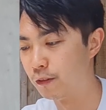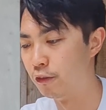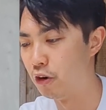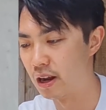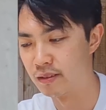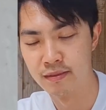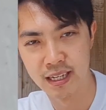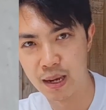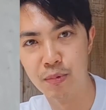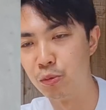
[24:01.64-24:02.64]
I
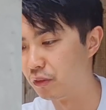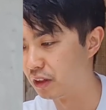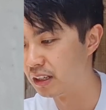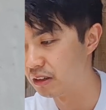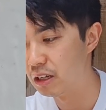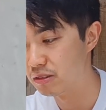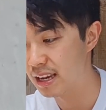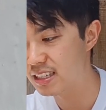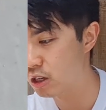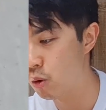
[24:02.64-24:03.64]
tampered with it. It was actually
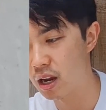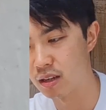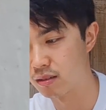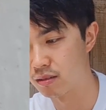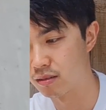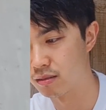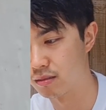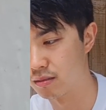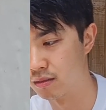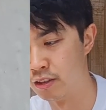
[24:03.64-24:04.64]
quite
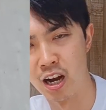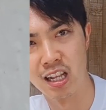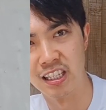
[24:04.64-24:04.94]
gnarly.